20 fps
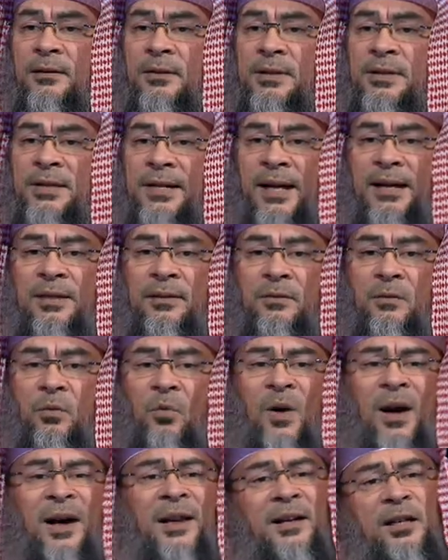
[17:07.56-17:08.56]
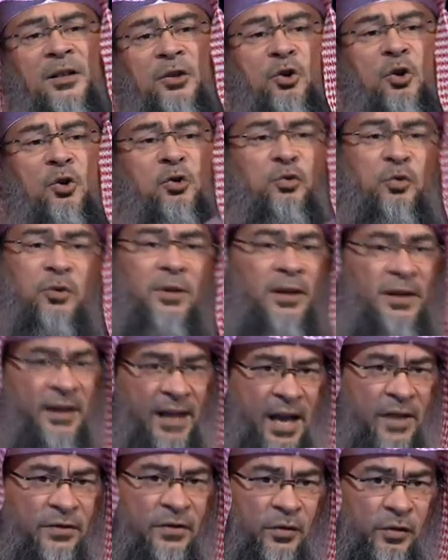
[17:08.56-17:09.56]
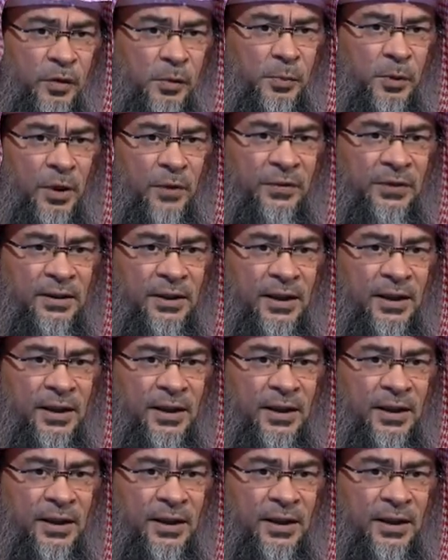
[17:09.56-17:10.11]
said, why not go to the grave of the Prophet